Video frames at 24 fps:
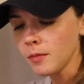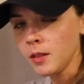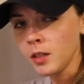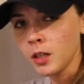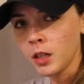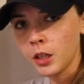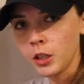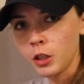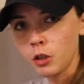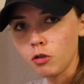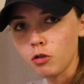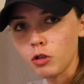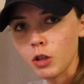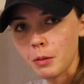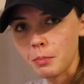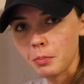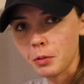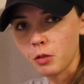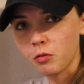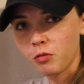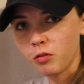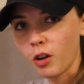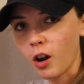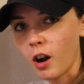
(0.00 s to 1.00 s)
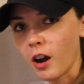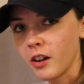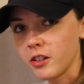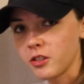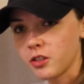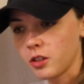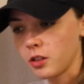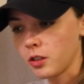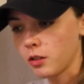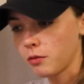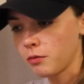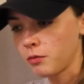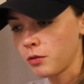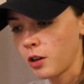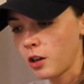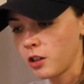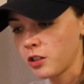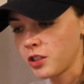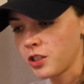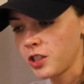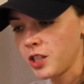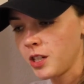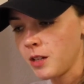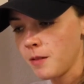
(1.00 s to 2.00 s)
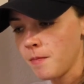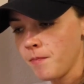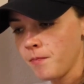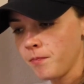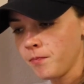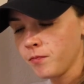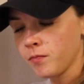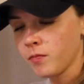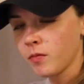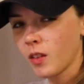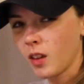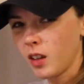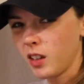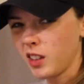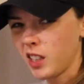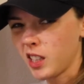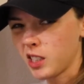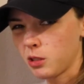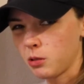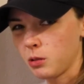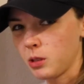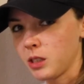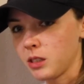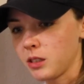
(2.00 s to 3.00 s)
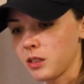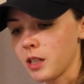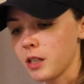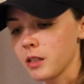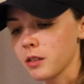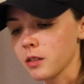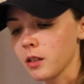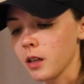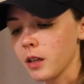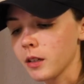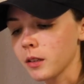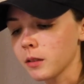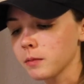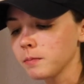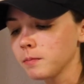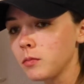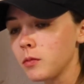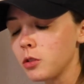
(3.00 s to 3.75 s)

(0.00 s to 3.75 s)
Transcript: and you dip your fries in your Frosty, that's what this tastes like.